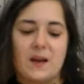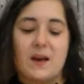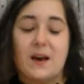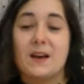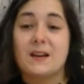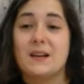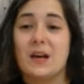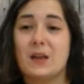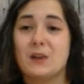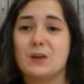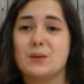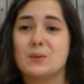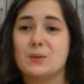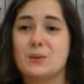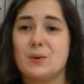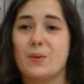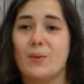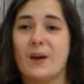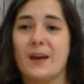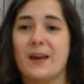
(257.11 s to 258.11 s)
Another
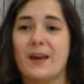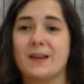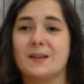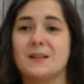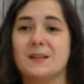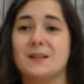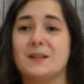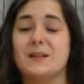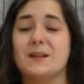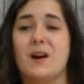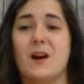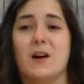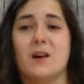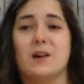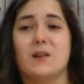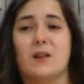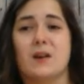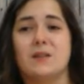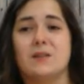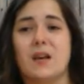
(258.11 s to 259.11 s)
cool way to not
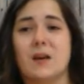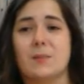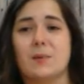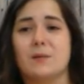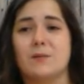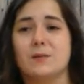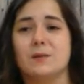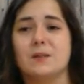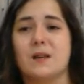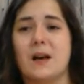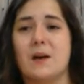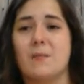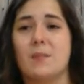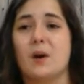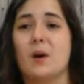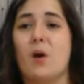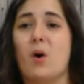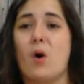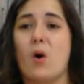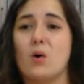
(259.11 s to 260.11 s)
cloth diaper full time but
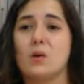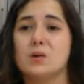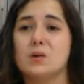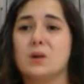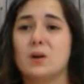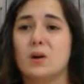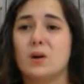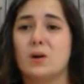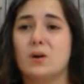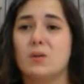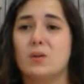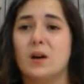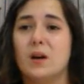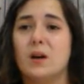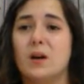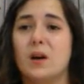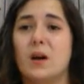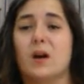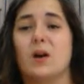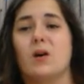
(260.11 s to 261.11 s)
also
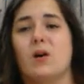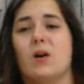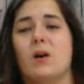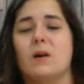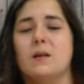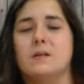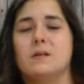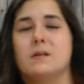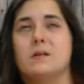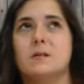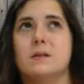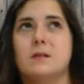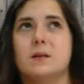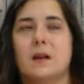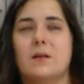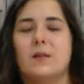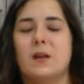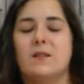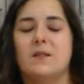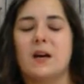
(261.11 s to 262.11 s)
cut costs,
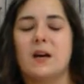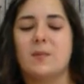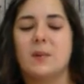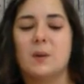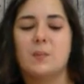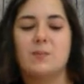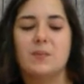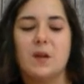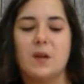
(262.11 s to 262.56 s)
save the environment,